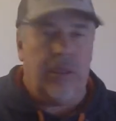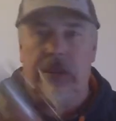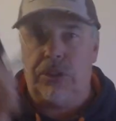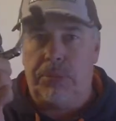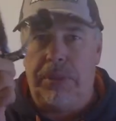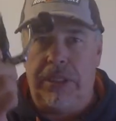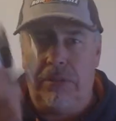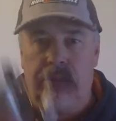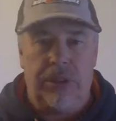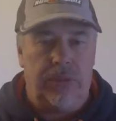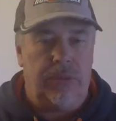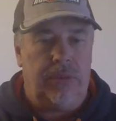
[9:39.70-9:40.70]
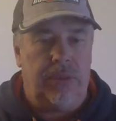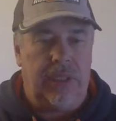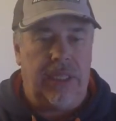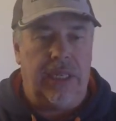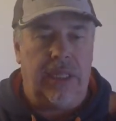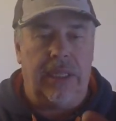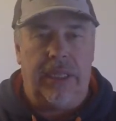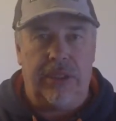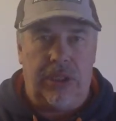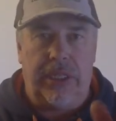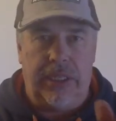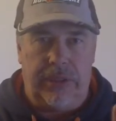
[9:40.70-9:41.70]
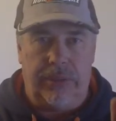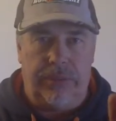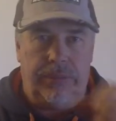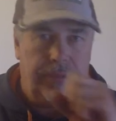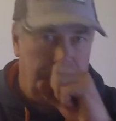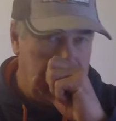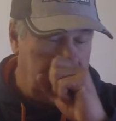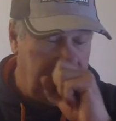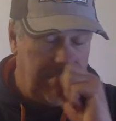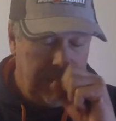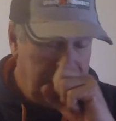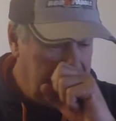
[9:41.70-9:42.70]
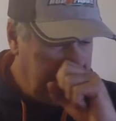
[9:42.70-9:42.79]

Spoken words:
spinning reel, get a larger handle, right?